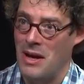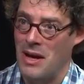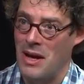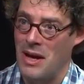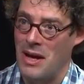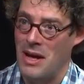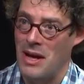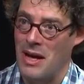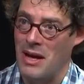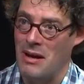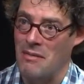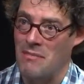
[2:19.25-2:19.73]

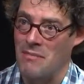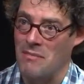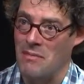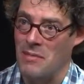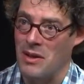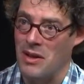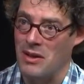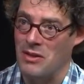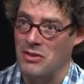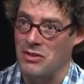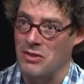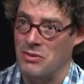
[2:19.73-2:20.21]

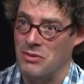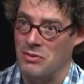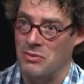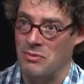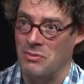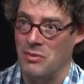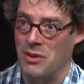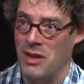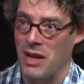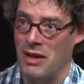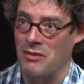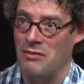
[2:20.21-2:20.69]
And so
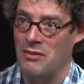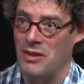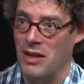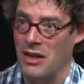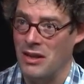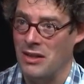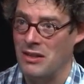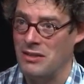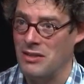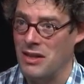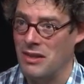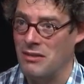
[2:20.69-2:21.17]
what I've
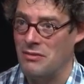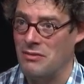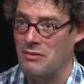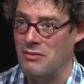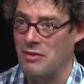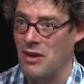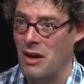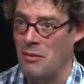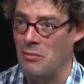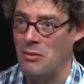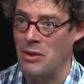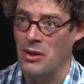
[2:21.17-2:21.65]
done is I've
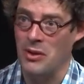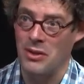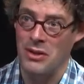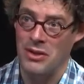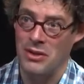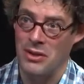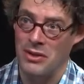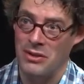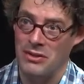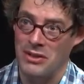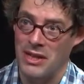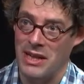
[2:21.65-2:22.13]
uploaded
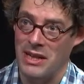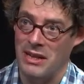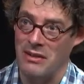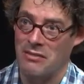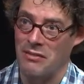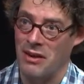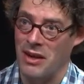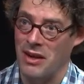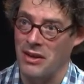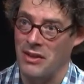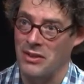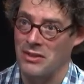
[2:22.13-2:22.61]
those data
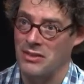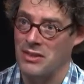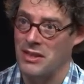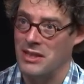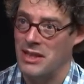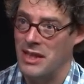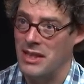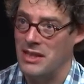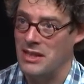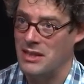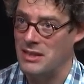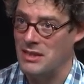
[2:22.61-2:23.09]
files to
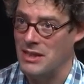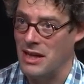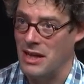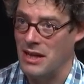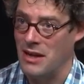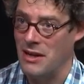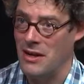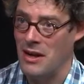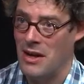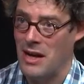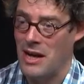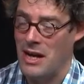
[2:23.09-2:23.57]

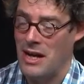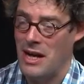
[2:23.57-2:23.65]
DataShare,